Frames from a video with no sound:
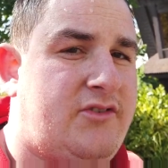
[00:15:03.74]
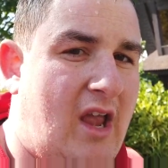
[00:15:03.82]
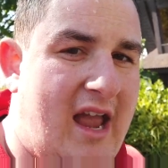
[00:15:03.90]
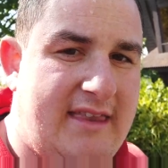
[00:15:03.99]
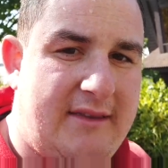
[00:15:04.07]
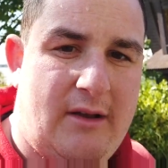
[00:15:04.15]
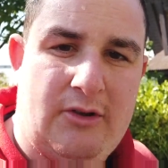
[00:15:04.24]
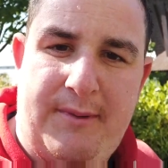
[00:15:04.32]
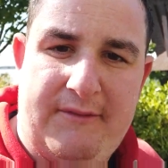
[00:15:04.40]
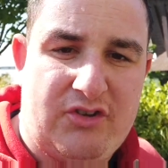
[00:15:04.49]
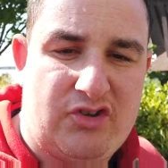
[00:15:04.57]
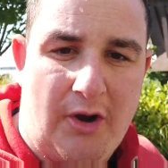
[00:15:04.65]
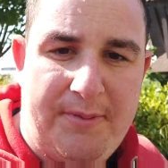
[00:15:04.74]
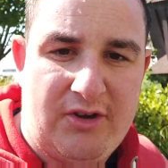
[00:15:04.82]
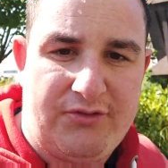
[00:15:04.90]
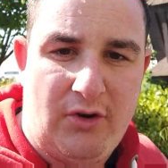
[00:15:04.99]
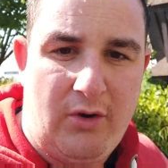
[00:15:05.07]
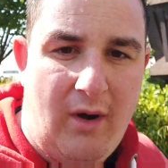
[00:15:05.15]
and then there was a bit of a
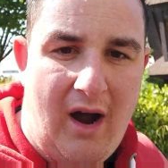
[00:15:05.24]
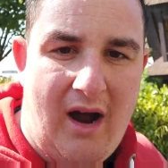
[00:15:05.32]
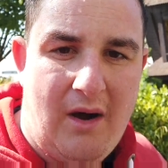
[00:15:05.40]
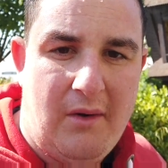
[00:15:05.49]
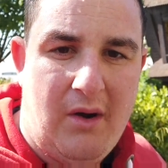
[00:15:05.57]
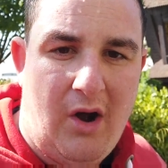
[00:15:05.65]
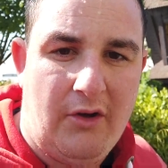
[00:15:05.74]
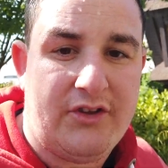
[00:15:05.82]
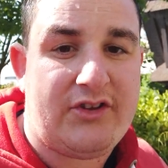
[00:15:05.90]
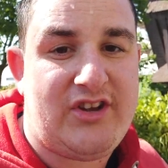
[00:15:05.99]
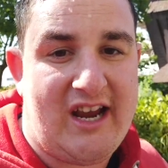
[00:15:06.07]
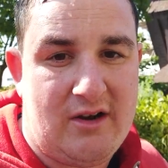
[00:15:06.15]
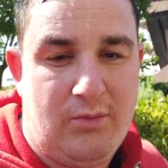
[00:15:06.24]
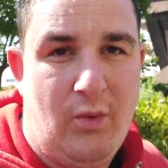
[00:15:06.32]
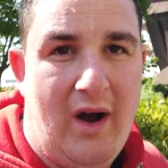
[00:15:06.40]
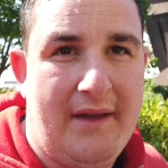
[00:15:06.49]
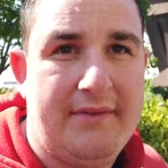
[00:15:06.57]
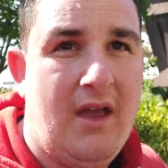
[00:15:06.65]
stoppage for a while on the second
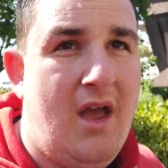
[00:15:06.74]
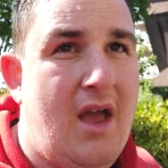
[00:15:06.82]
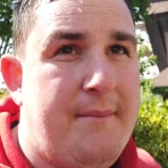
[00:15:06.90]
one.